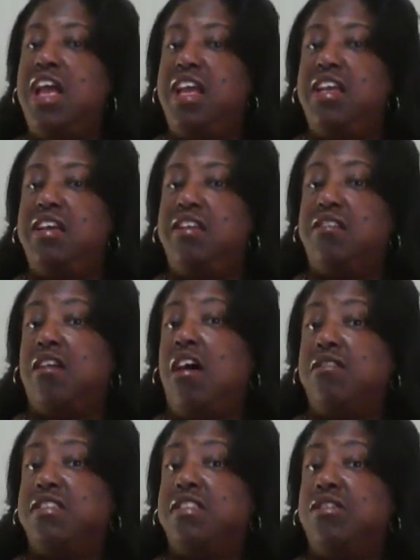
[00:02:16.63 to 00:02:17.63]
And
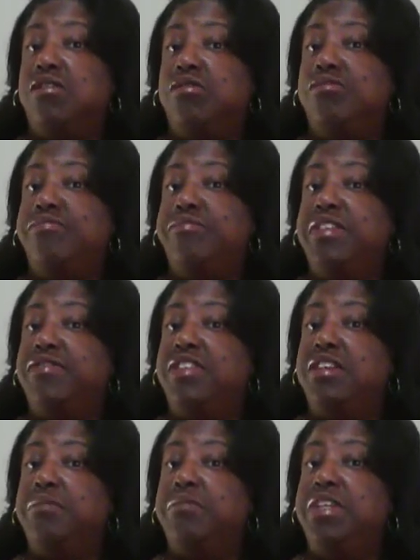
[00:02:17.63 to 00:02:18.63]
also, if
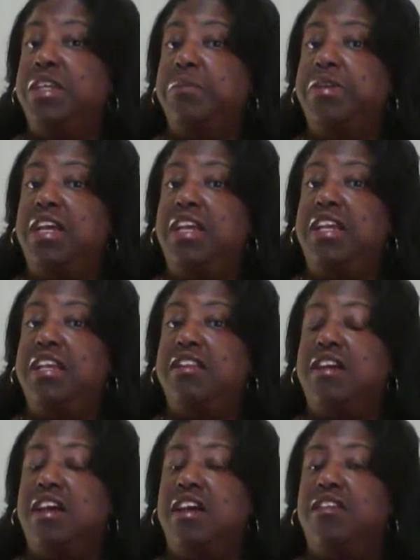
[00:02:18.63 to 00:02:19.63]
they're being paid
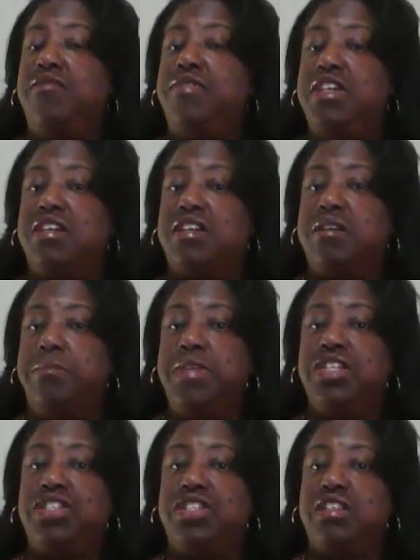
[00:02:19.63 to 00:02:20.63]
via
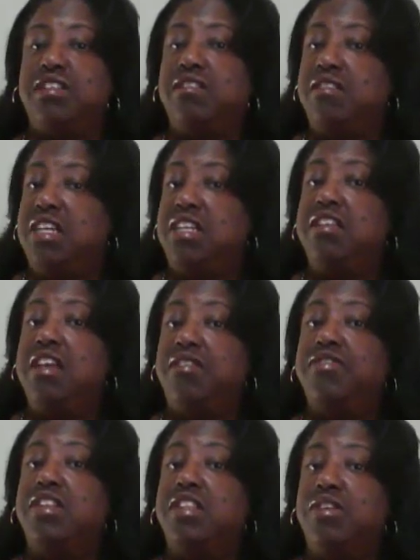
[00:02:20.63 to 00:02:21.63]
commission, they
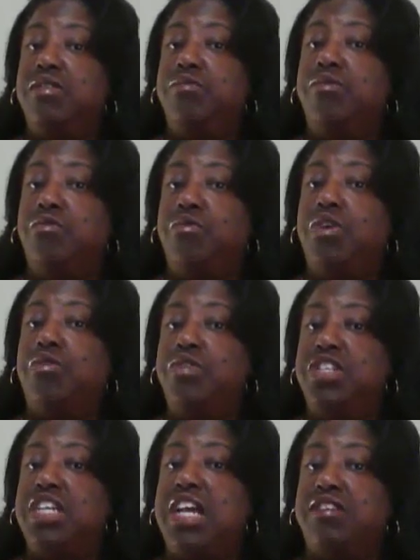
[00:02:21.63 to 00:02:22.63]
definitely will
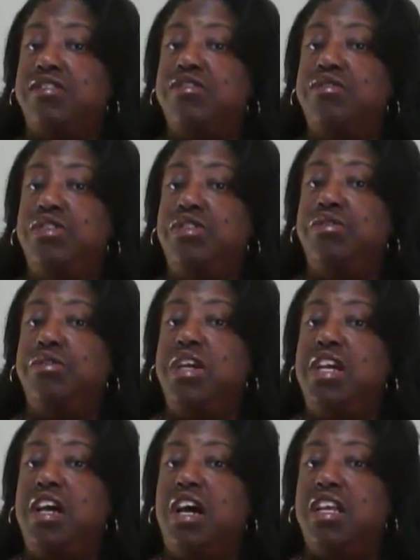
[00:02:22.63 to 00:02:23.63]
reach out to you
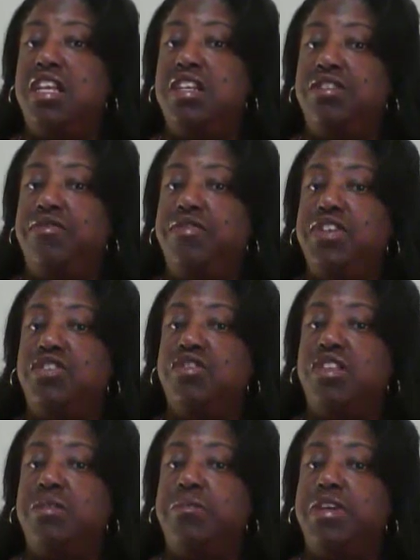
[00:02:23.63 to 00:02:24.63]

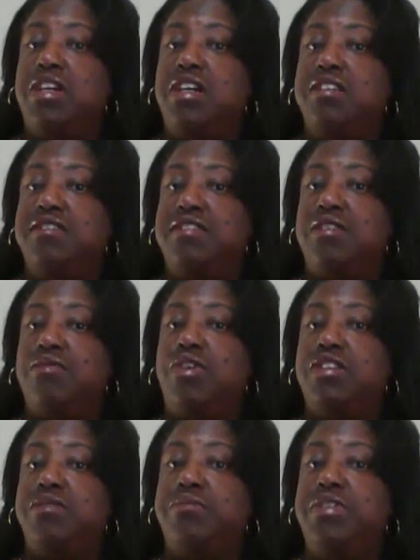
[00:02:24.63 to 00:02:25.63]
individually because they
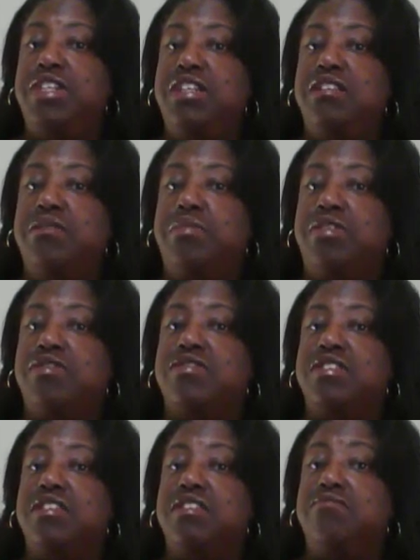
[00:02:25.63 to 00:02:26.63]
want to be the
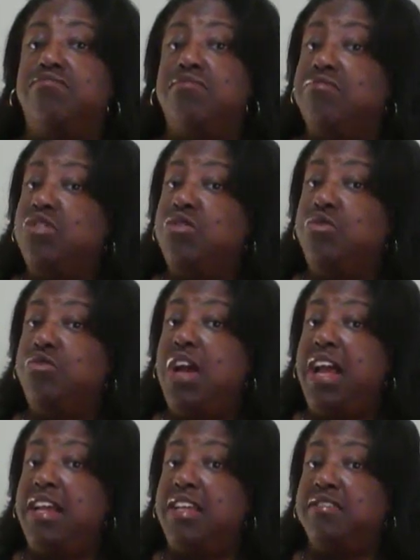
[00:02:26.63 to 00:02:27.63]
person who
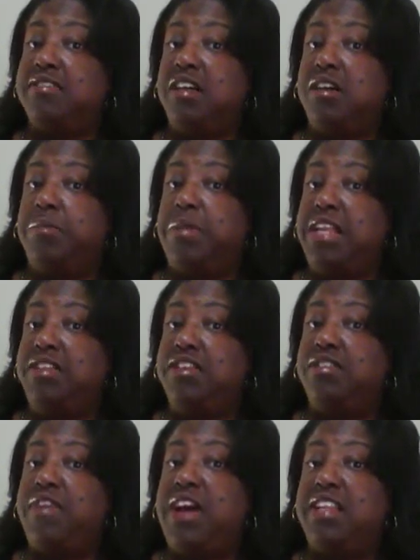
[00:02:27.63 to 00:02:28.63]
has
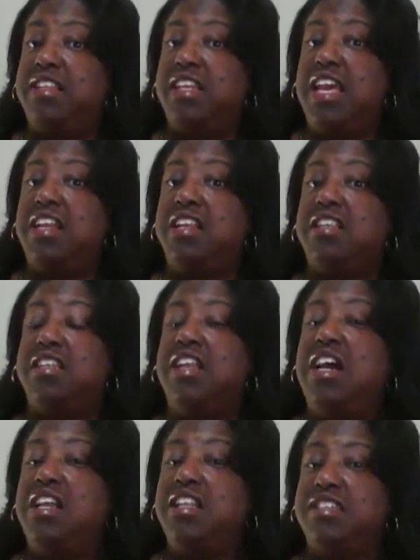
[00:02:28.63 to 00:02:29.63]
identified the candidate
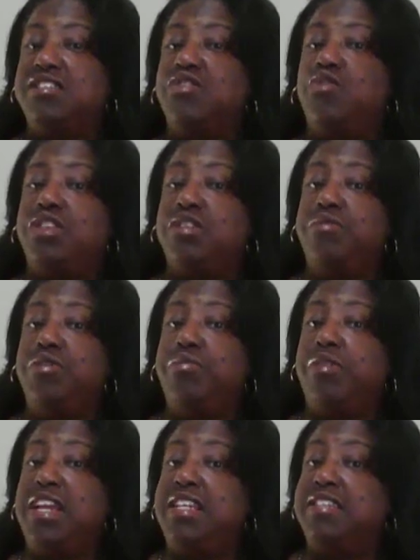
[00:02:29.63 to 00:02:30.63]
that's going to be
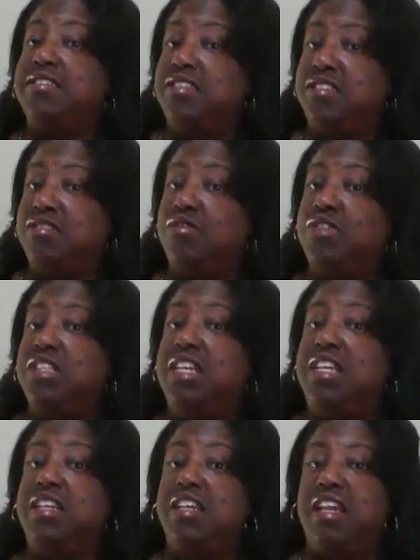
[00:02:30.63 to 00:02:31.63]
placed so that
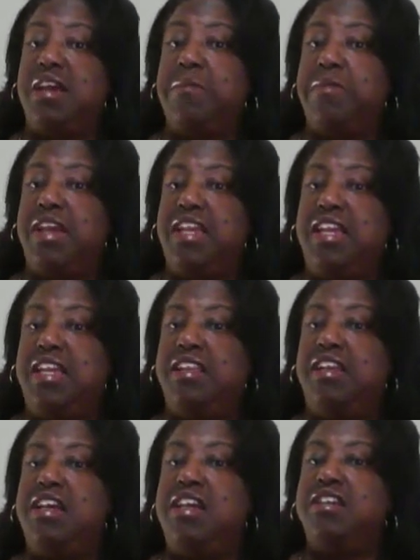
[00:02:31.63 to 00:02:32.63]
they can get paid.
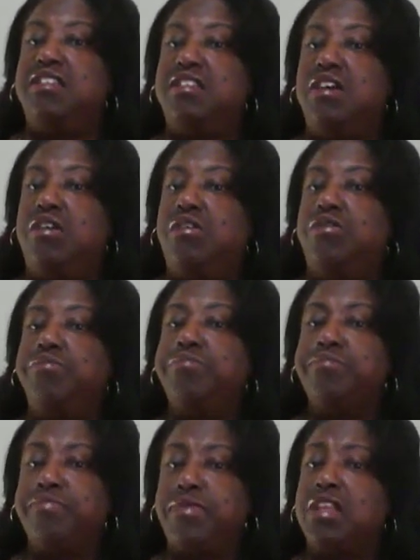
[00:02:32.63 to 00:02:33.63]
So
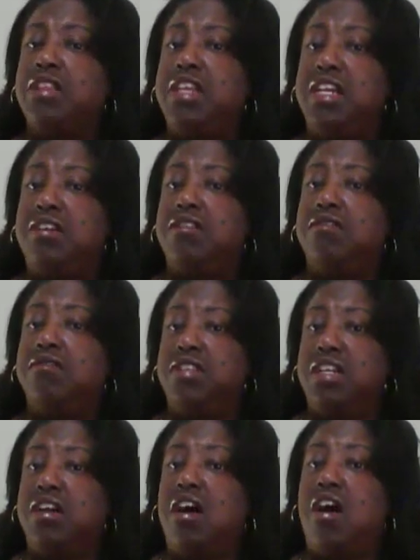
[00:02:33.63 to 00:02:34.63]
there
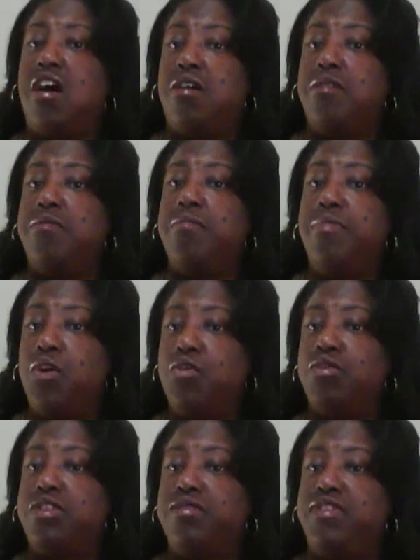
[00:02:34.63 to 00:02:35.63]
are
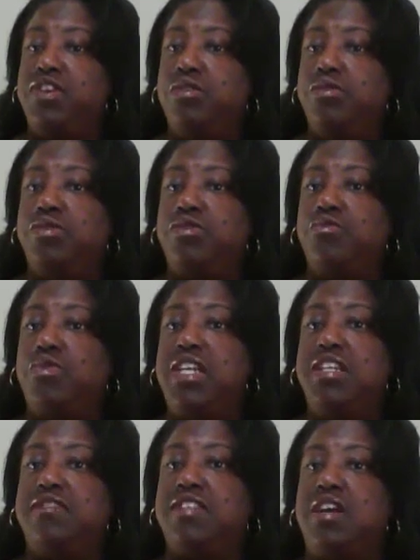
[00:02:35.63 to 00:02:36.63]
both of those
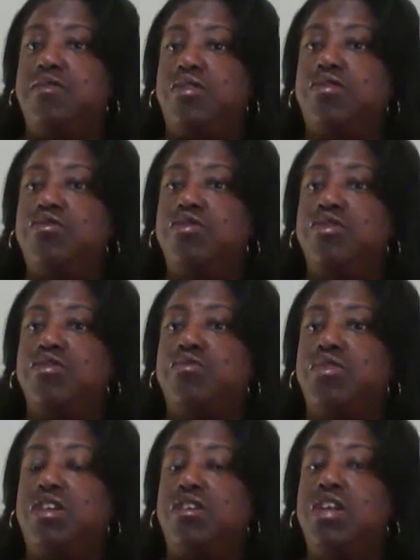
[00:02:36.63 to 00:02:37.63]
ways that recruiters
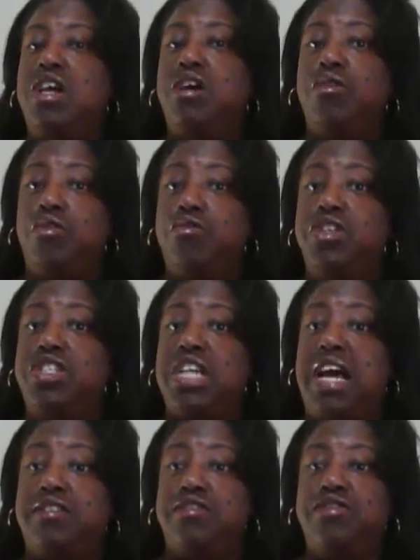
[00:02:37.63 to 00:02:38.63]
will reach
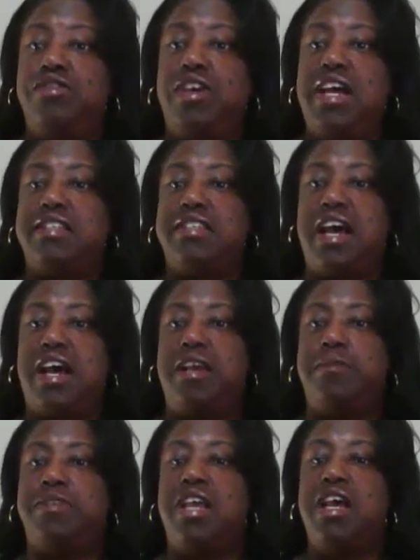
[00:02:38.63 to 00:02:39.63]
out to you at
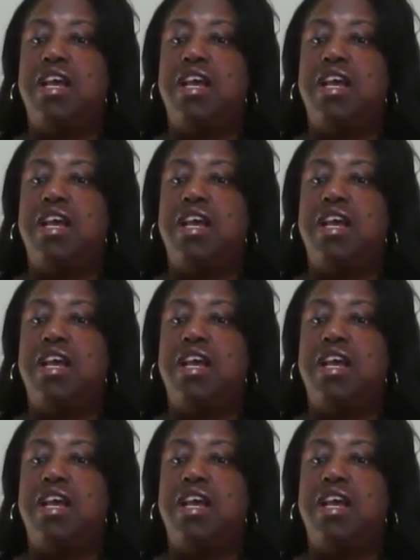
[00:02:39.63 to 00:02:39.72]
times.